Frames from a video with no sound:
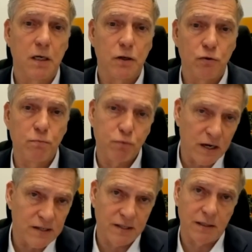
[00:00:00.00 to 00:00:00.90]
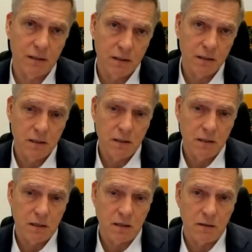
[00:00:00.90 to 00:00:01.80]
new pricing
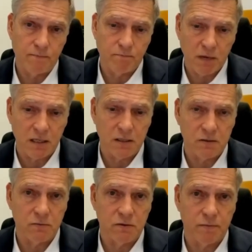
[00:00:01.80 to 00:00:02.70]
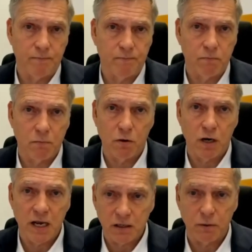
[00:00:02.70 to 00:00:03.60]
mechanisms, more
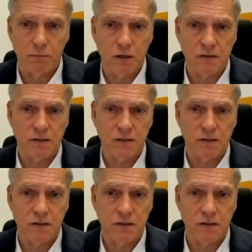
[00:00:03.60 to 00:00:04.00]
adequate pricing